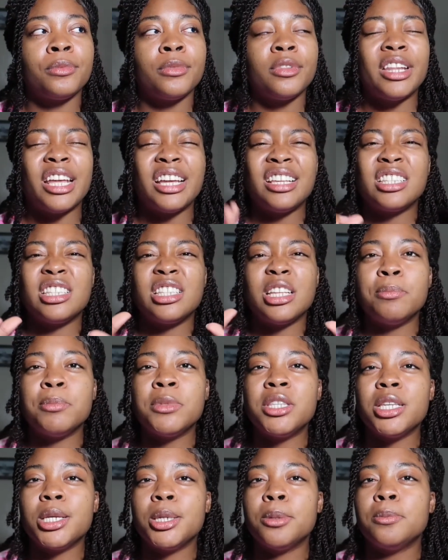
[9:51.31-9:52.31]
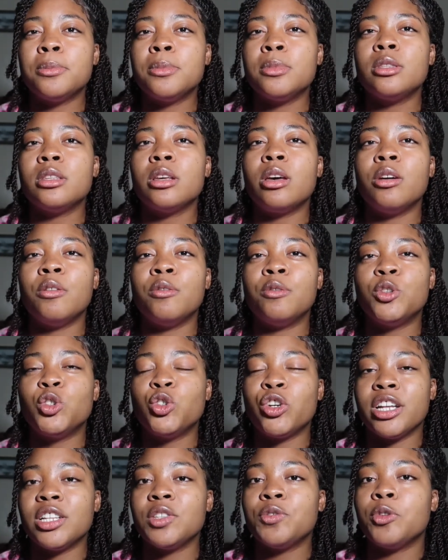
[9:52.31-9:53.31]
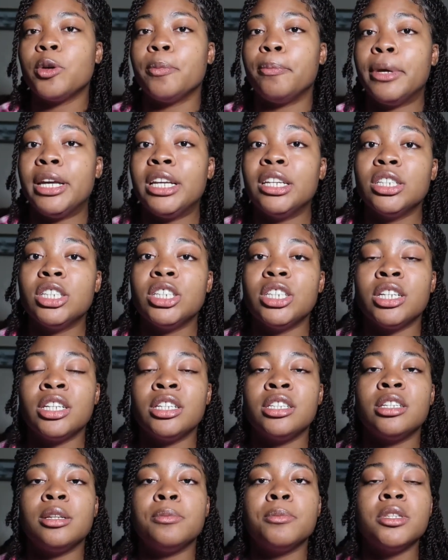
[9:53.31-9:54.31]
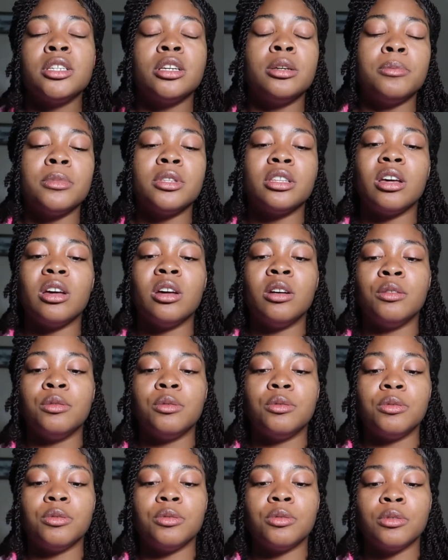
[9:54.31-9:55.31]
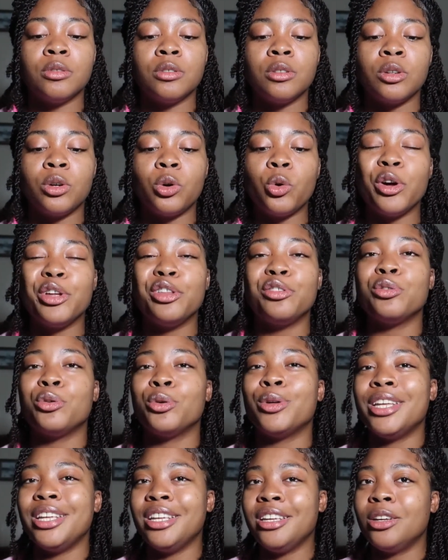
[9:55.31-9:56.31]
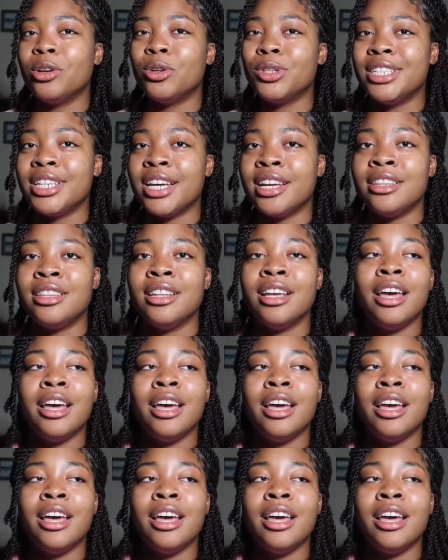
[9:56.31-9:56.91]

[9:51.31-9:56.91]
like symptoms of transformation, symptoms of going through an ego death,